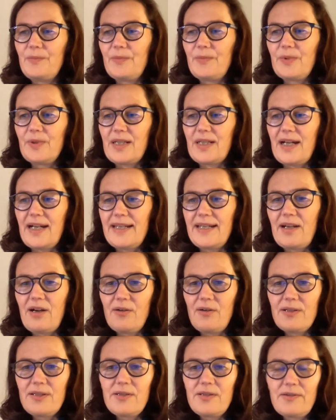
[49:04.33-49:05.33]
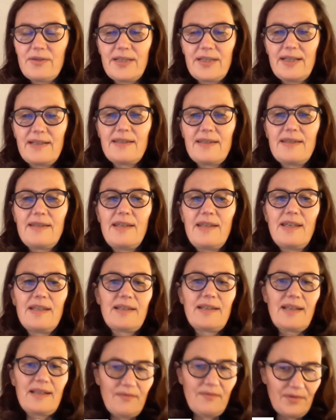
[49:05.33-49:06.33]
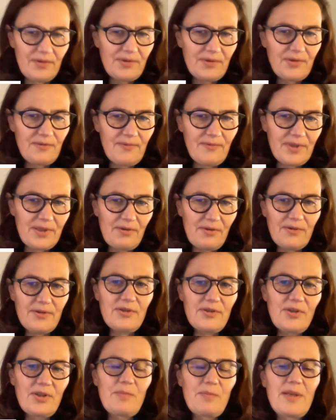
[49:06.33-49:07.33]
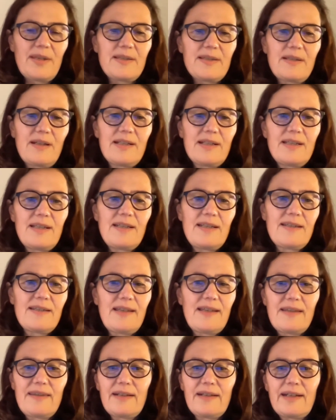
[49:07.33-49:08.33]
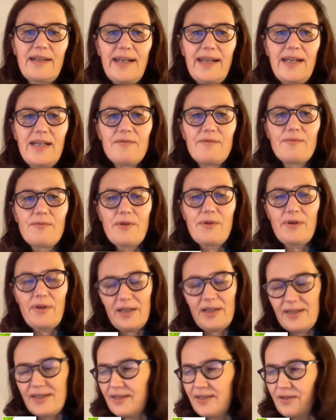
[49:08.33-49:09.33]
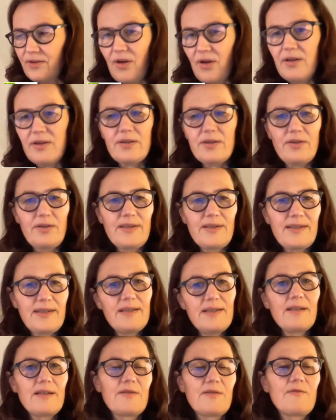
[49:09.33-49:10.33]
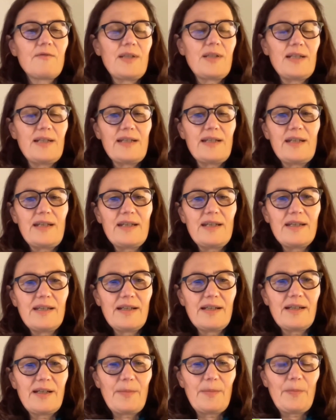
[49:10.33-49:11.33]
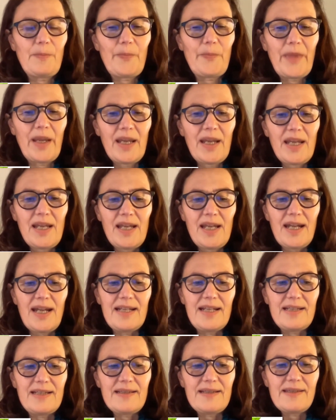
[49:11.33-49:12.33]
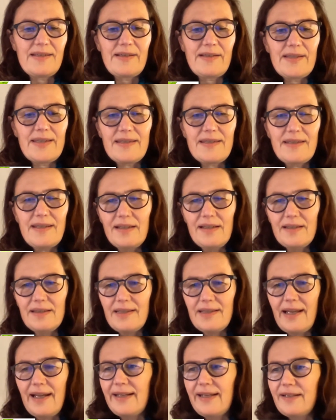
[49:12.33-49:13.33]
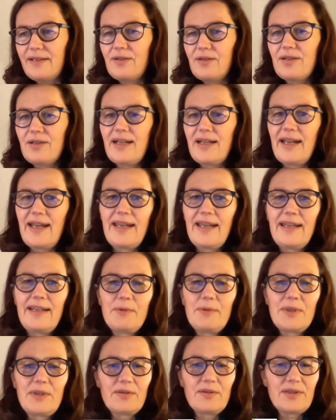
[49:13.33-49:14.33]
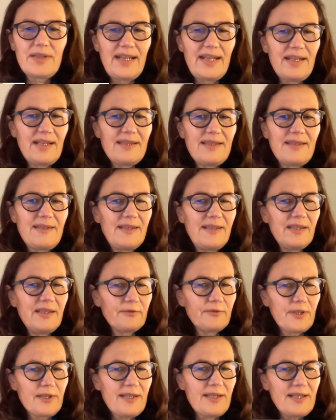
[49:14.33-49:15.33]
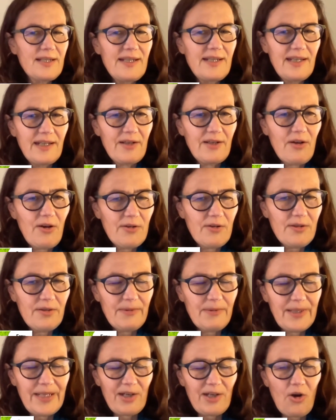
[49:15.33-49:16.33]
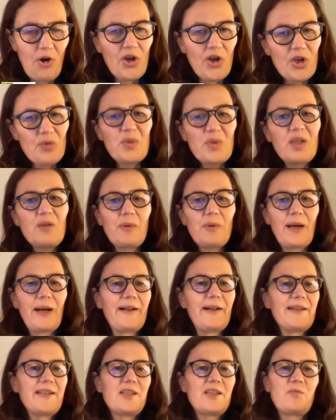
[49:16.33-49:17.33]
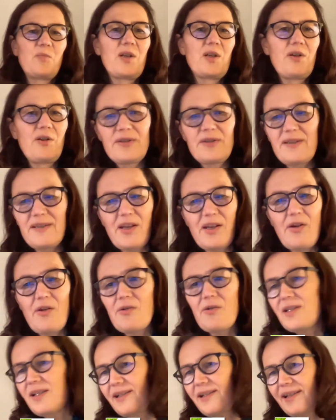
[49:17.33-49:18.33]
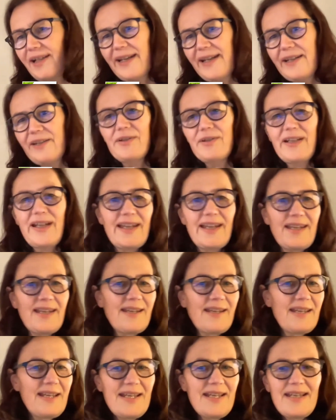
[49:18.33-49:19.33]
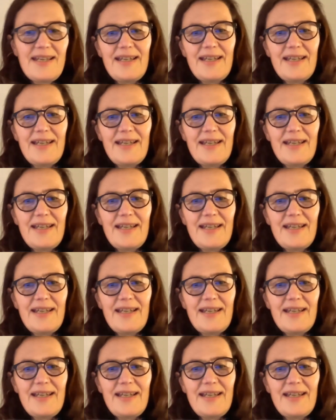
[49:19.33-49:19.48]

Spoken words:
What I also can see, and that was also in my study, is that the care work is not considered really. And it's still like, okay, we don't take it seriously economy-wise, because it's only like, okay,